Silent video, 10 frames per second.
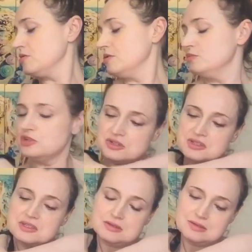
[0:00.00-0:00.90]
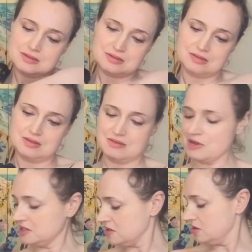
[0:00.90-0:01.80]
I'm just
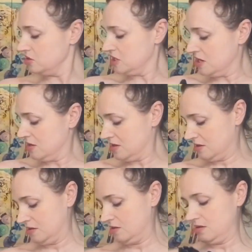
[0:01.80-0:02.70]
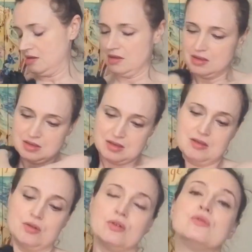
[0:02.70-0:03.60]
massage it
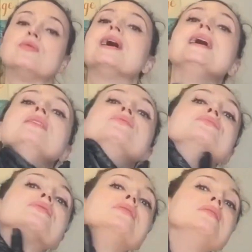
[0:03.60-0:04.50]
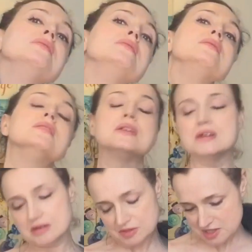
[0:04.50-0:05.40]
all round.
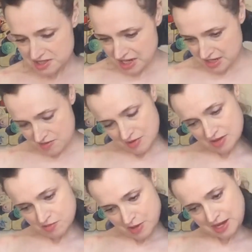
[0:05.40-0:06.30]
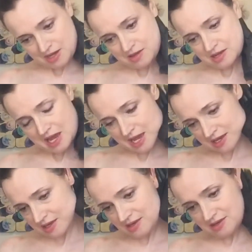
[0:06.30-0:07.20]
So take it round the back of the
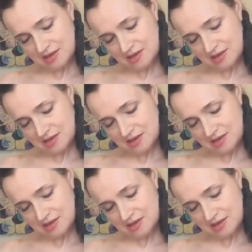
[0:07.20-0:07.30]
neck.